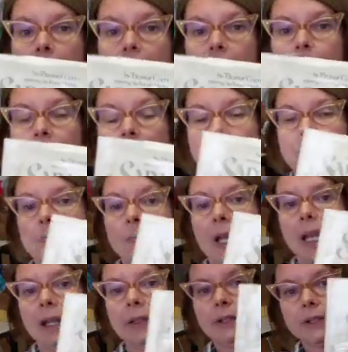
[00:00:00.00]

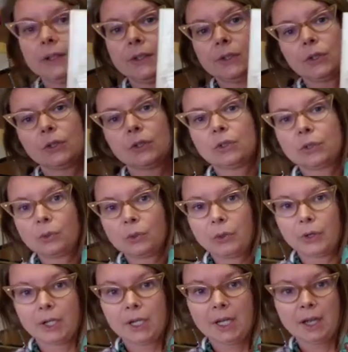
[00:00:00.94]
And this is a
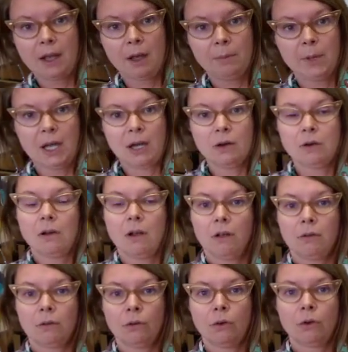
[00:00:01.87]
story about a
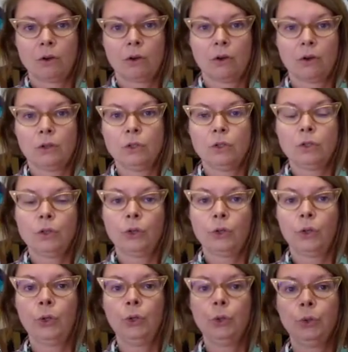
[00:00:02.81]
little girl
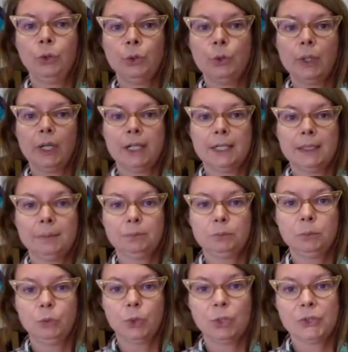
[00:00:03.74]
who
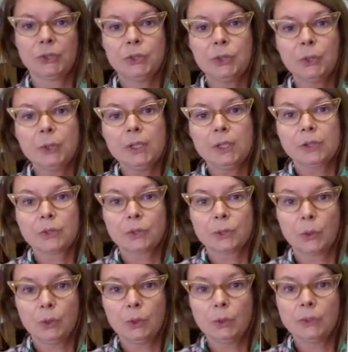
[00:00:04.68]
was 2 years
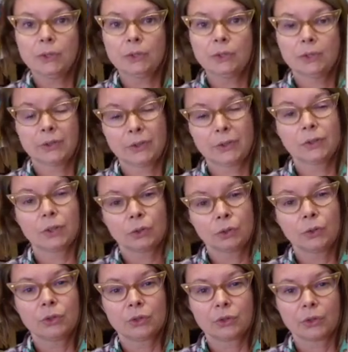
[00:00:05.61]
old. This is a
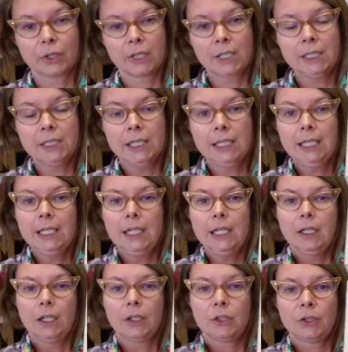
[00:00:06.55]
true story.
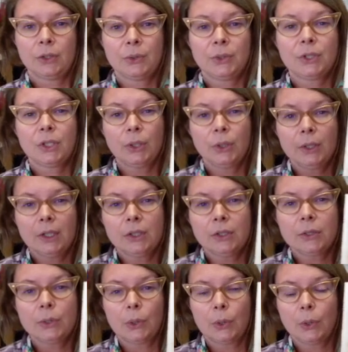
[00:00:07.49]
She was 2
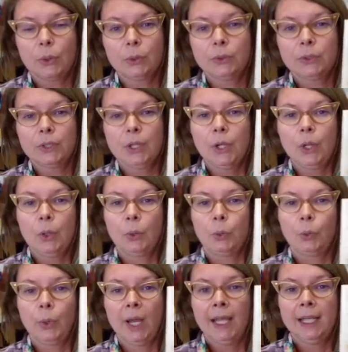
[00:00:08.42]
years old
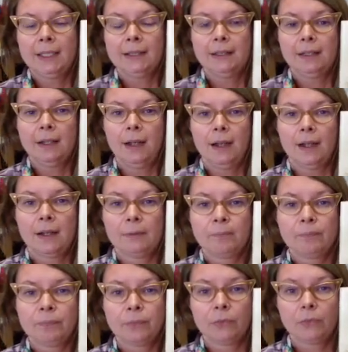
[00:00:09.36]
when
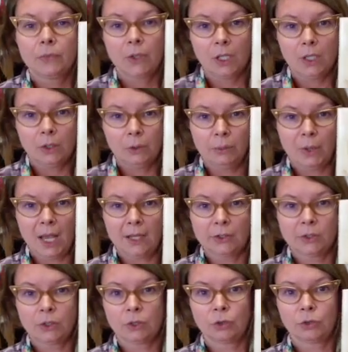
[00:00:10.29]
the U.S.